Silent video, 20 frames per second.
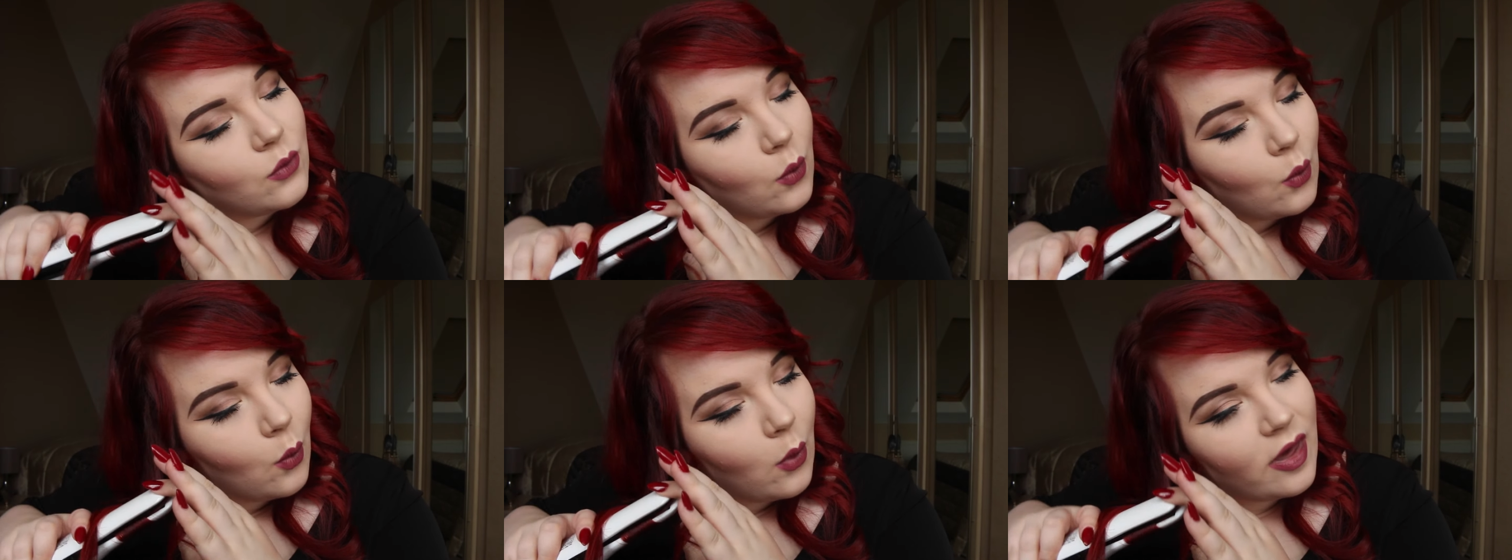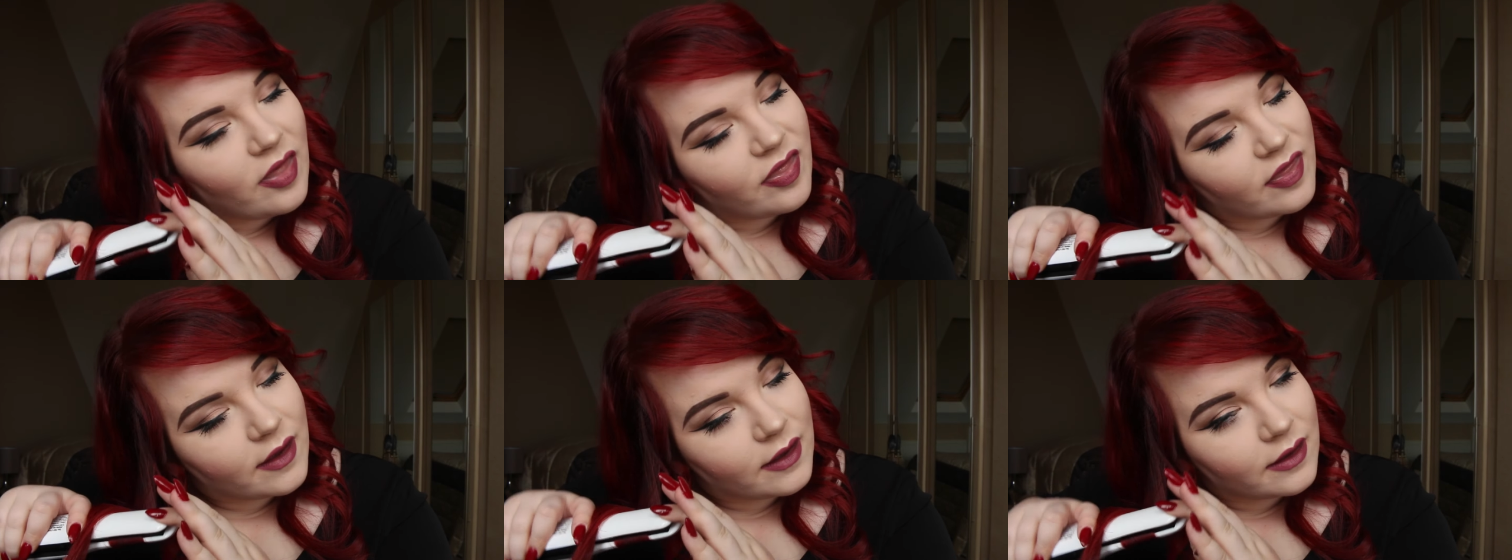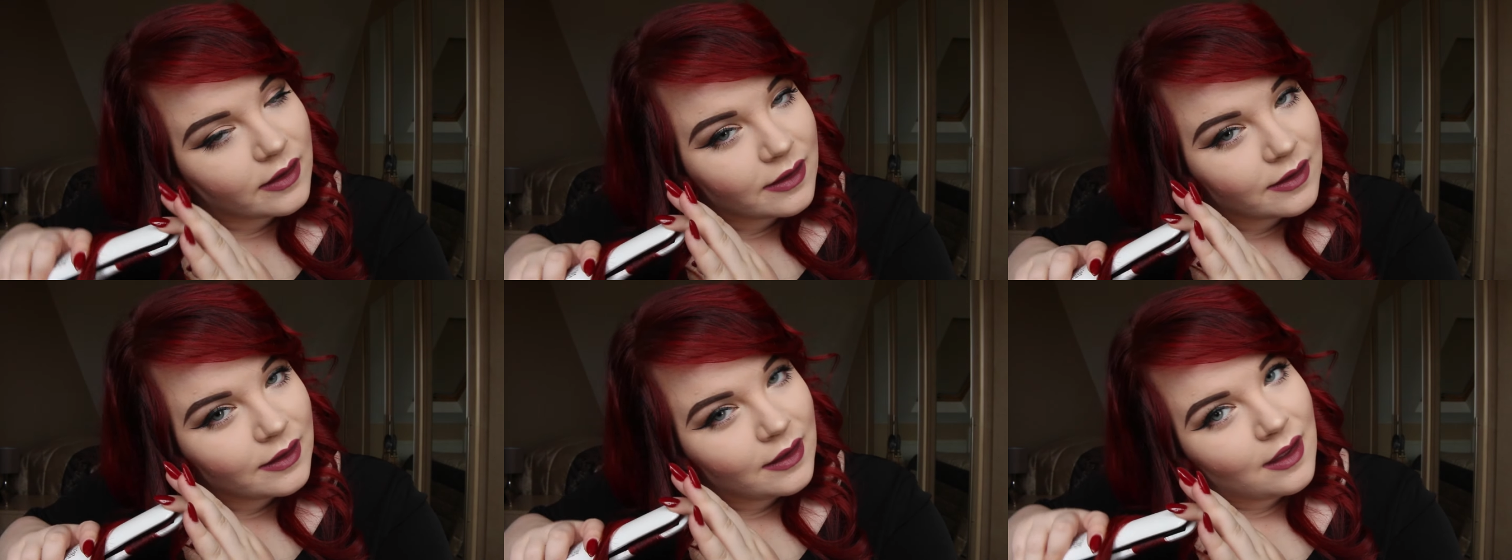
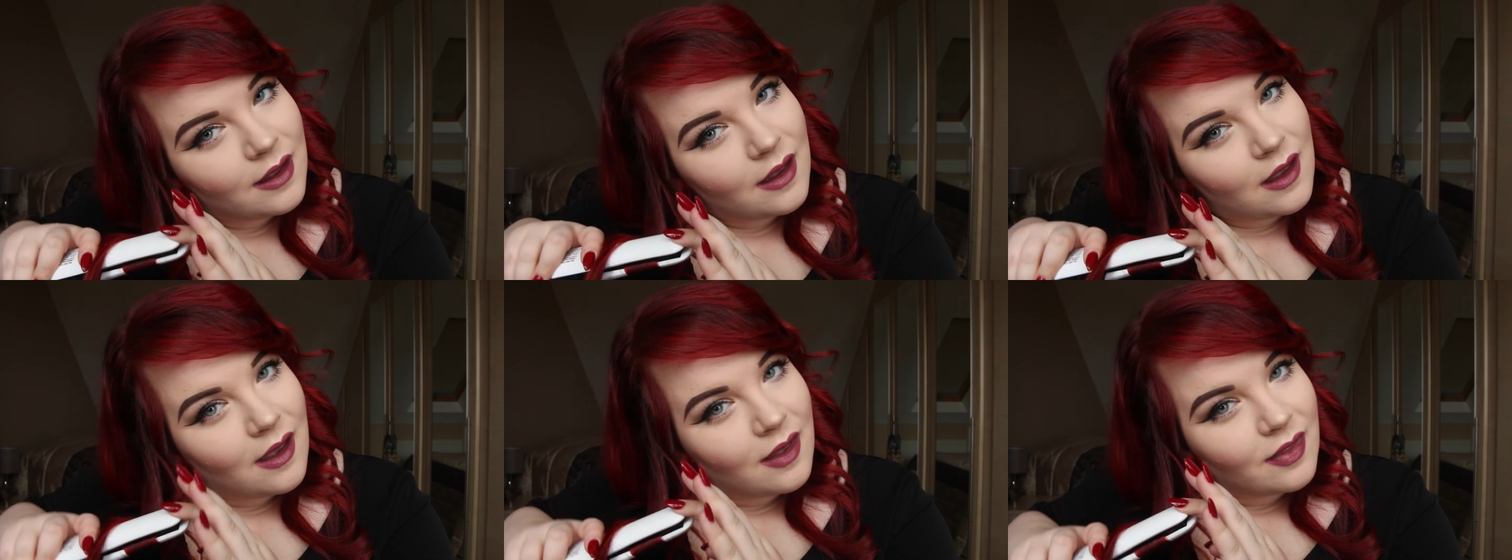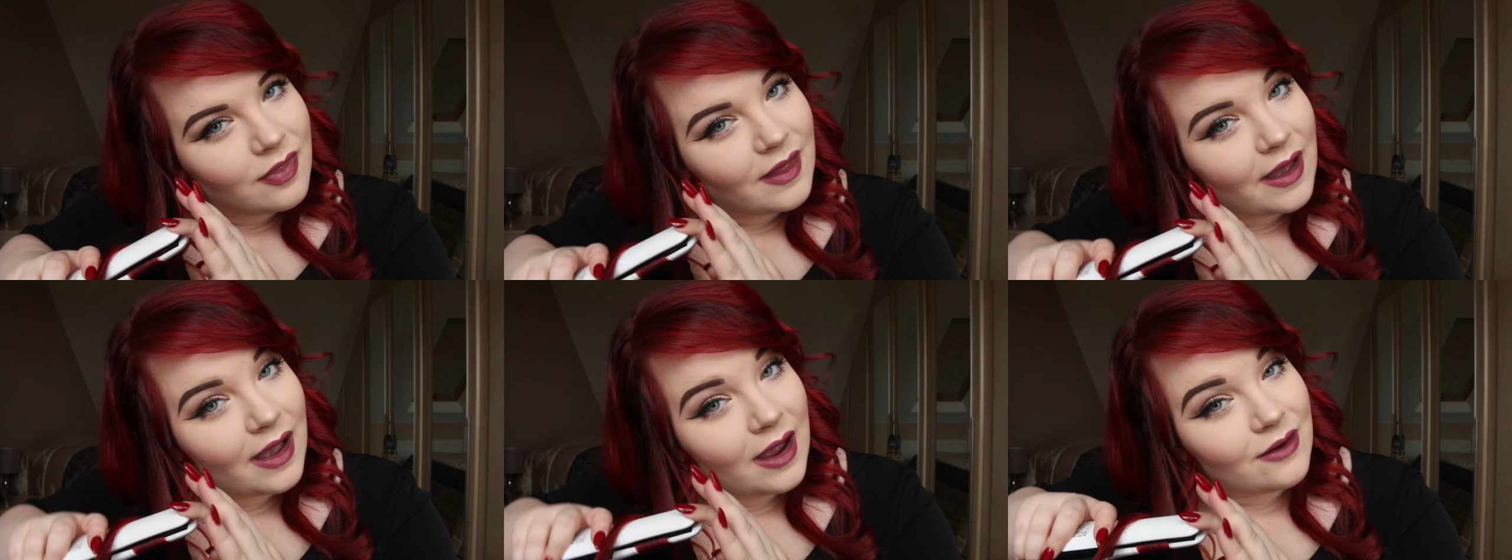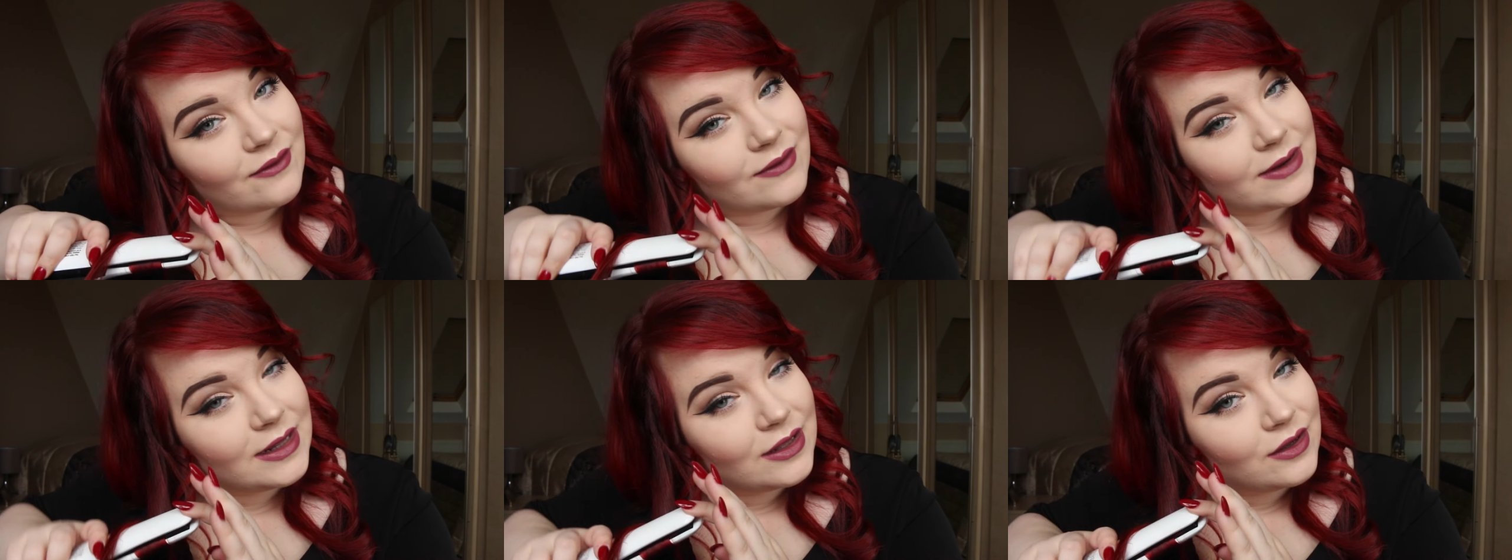weather that
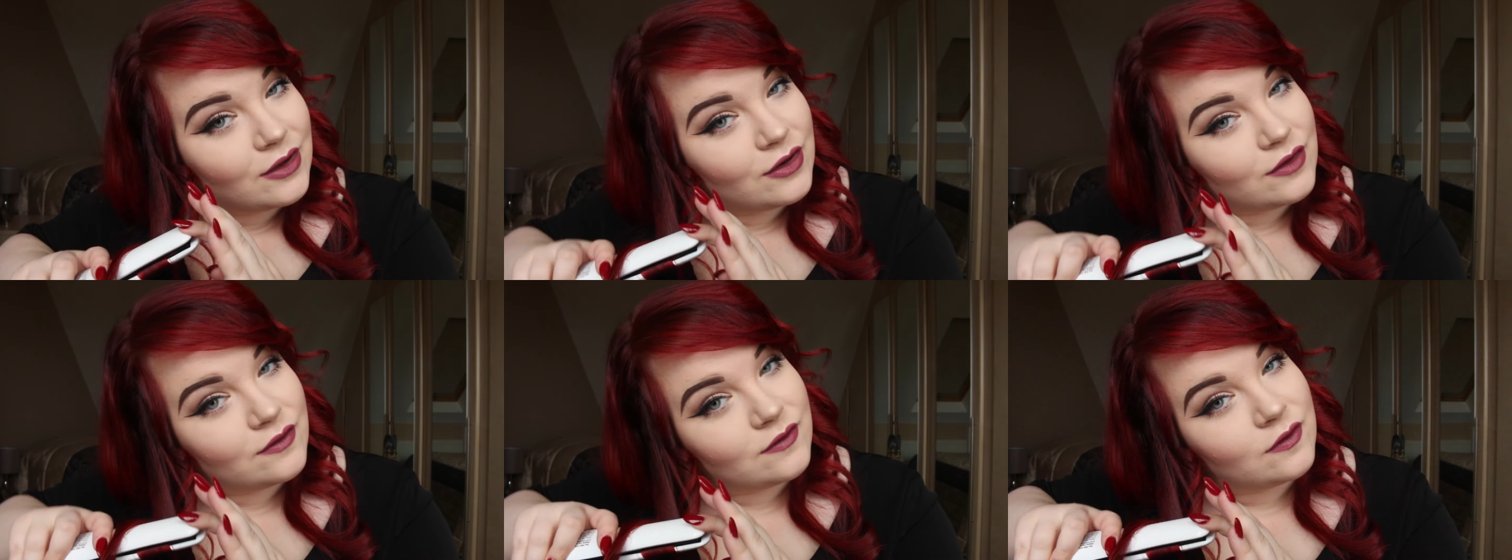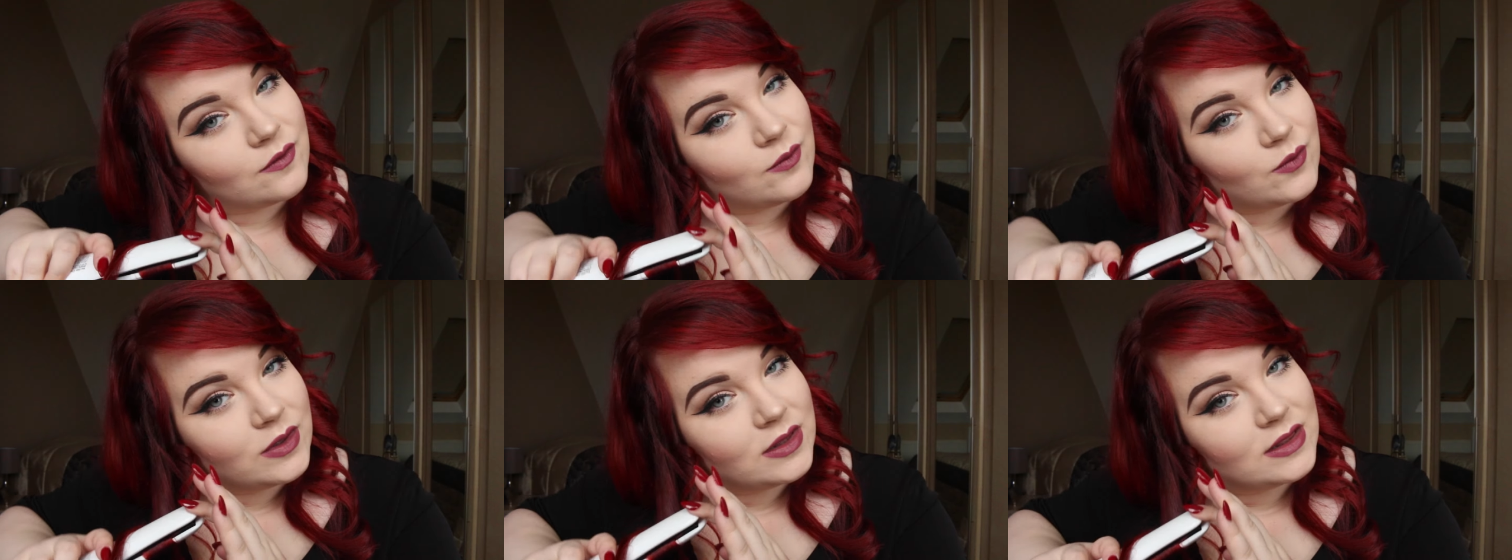I really could have done